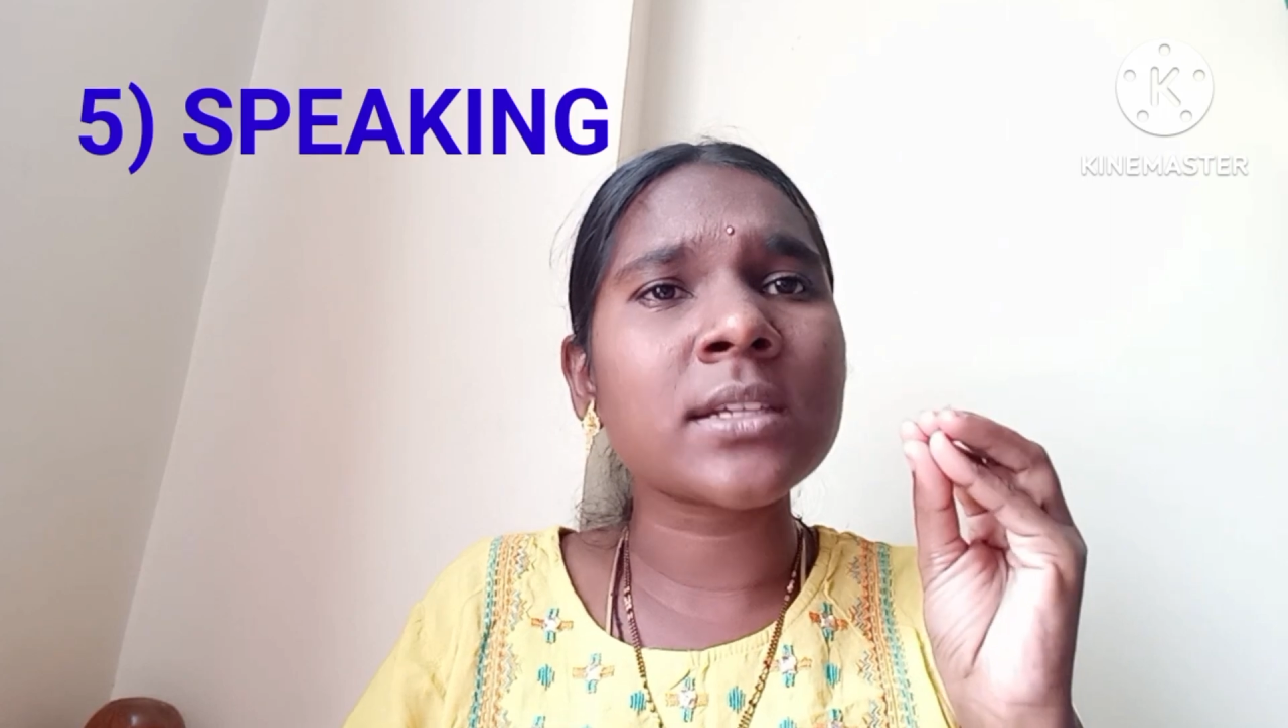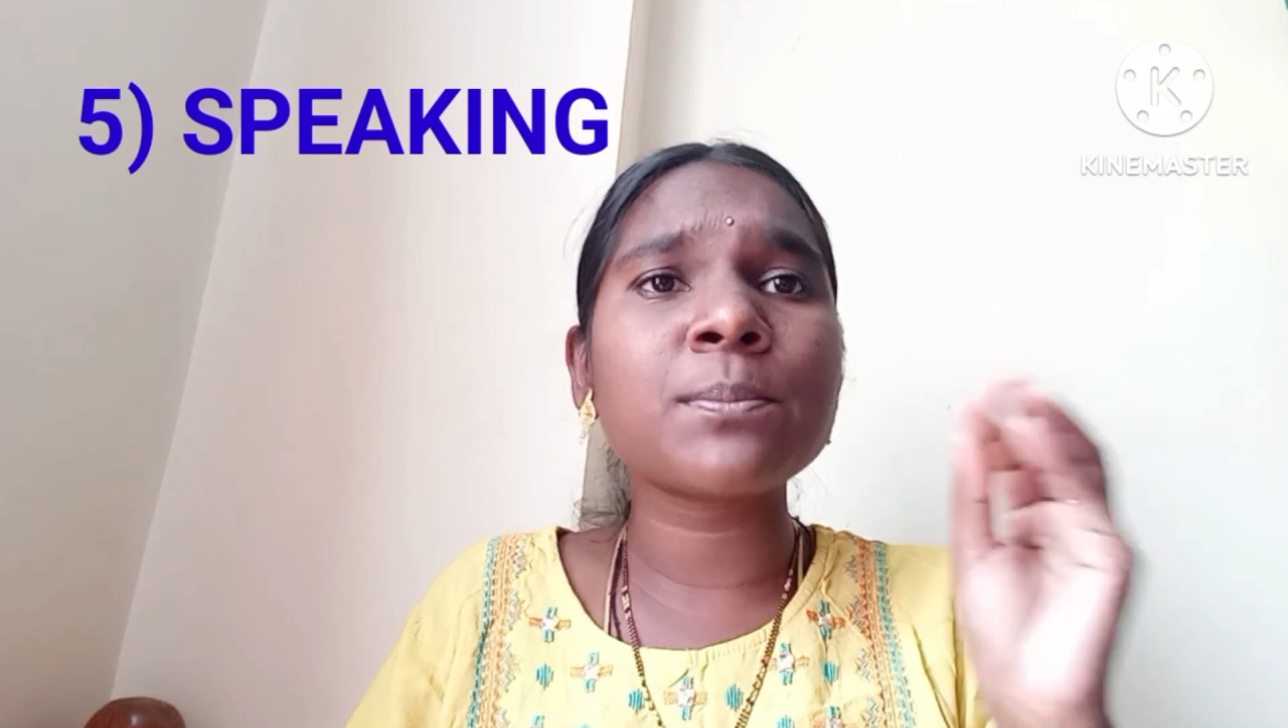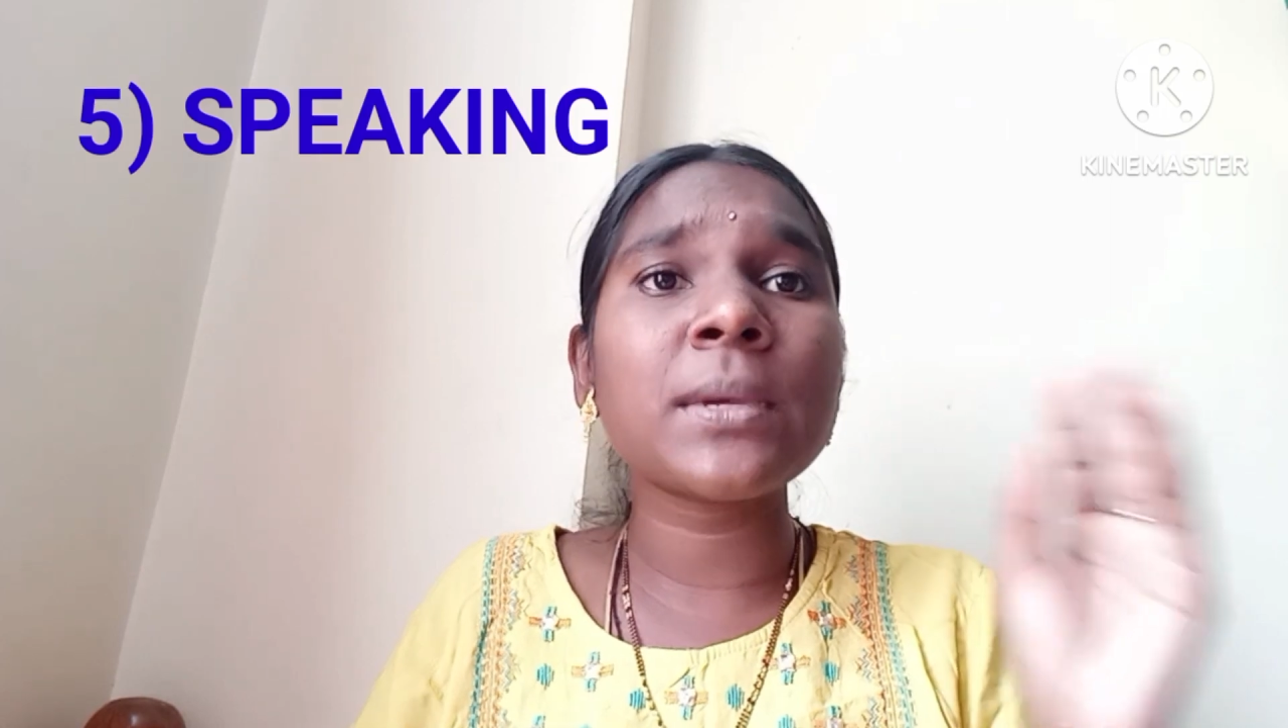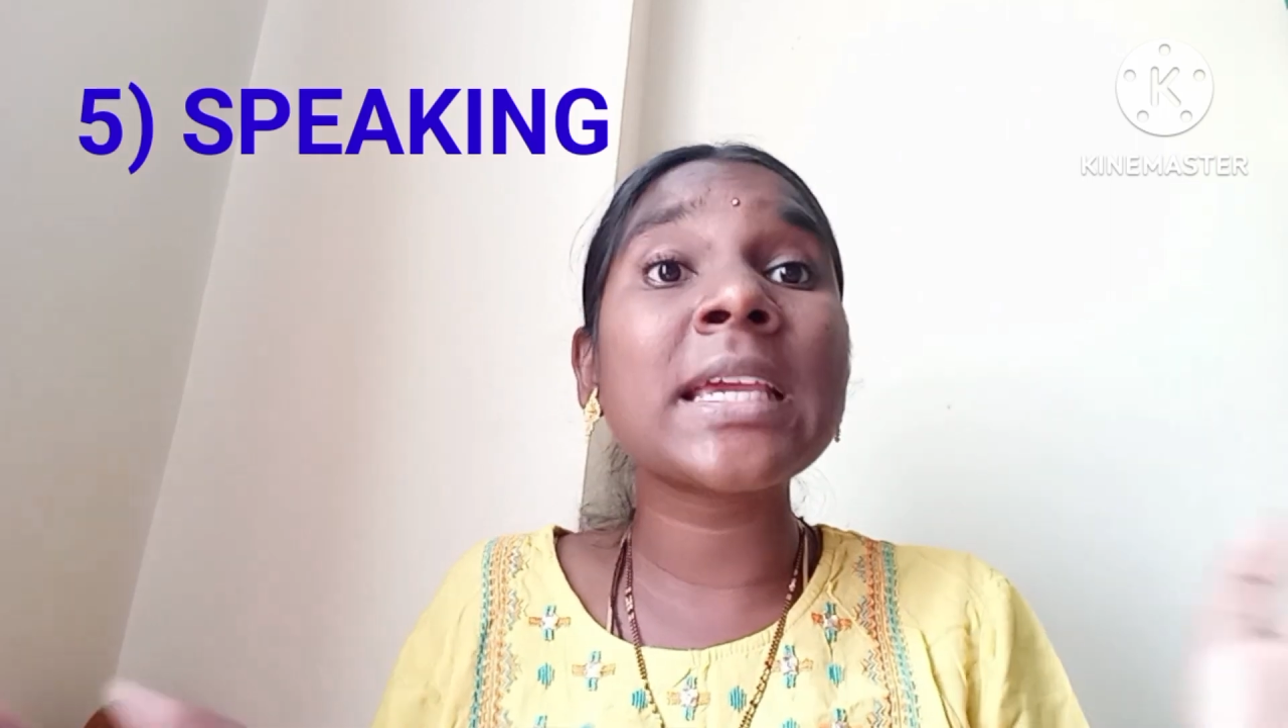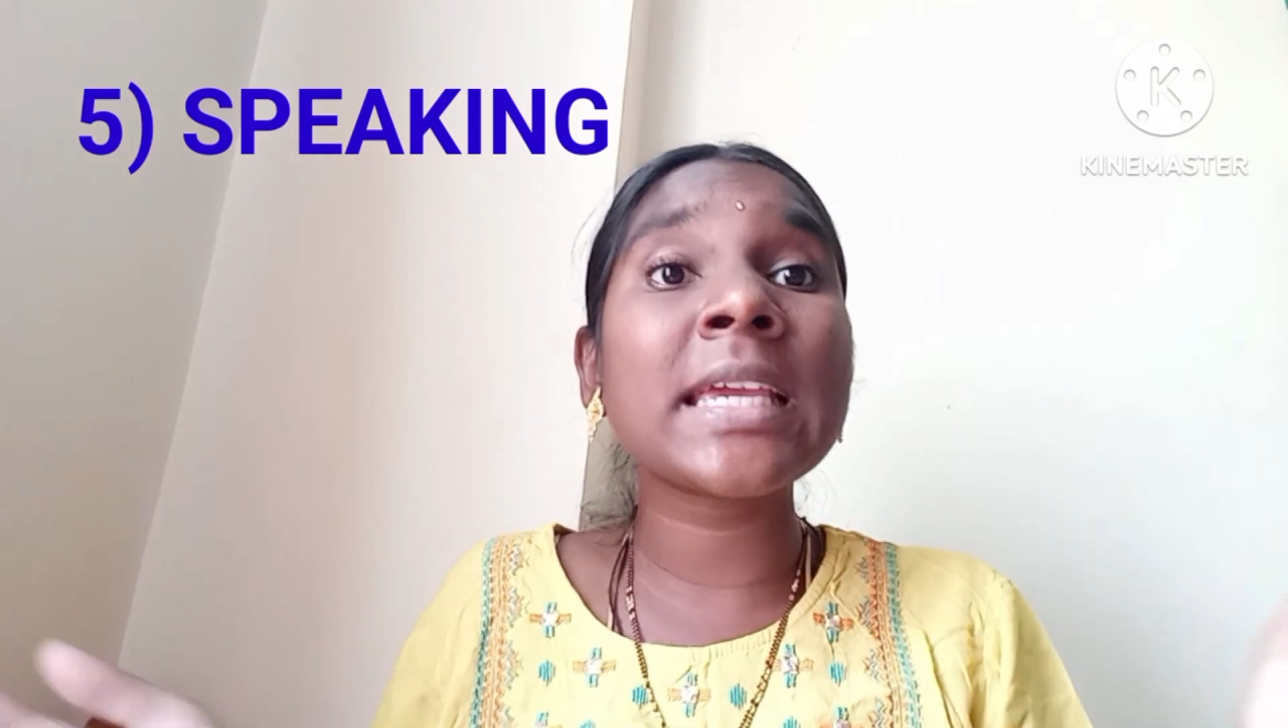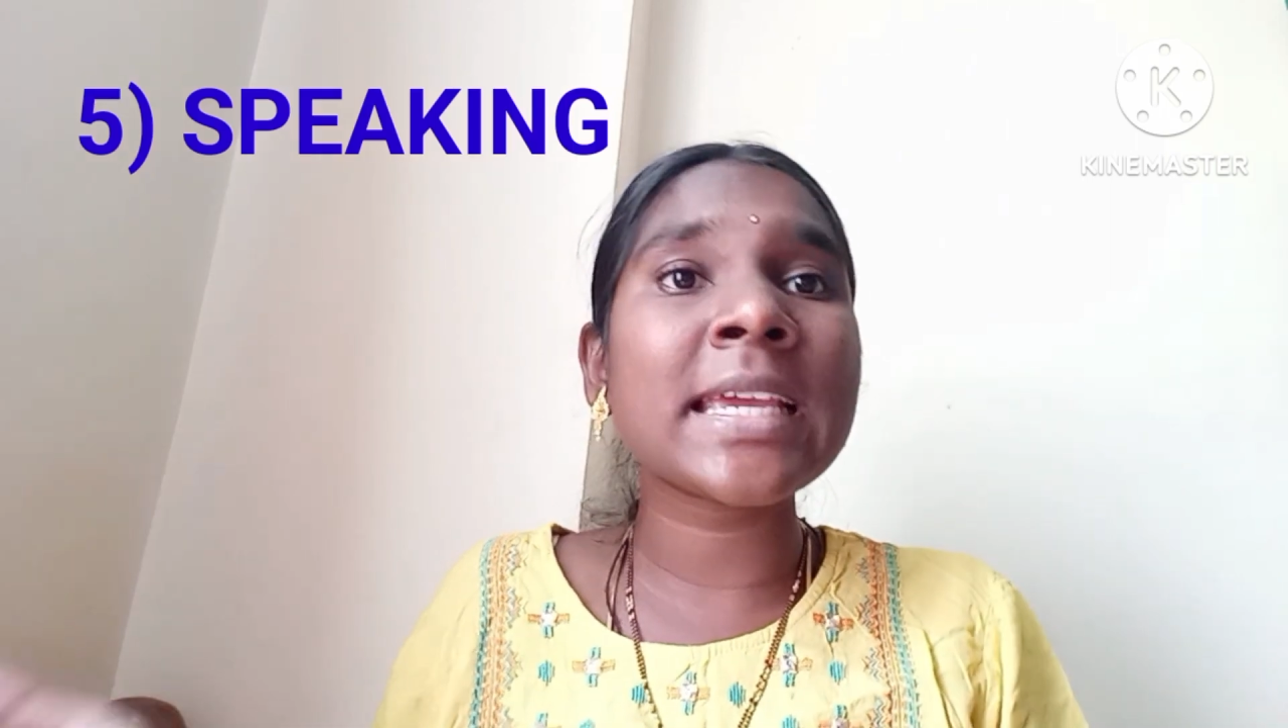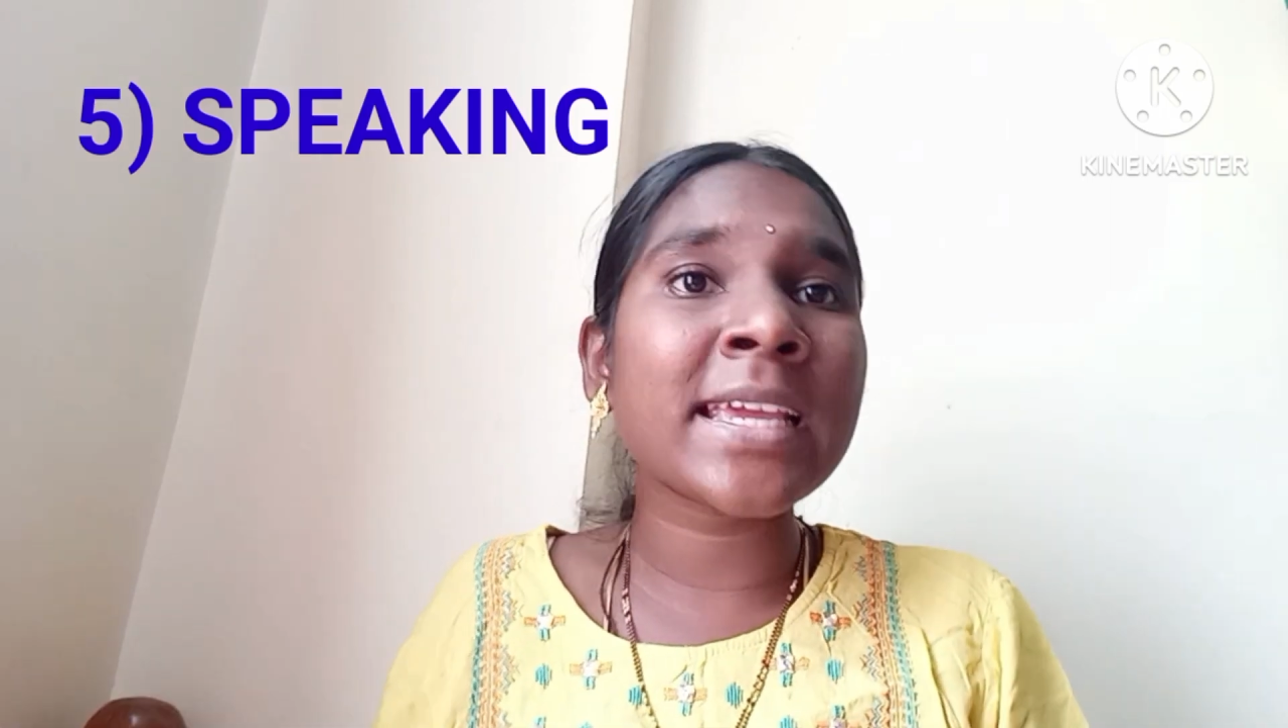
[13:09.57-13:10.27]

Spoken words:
speaking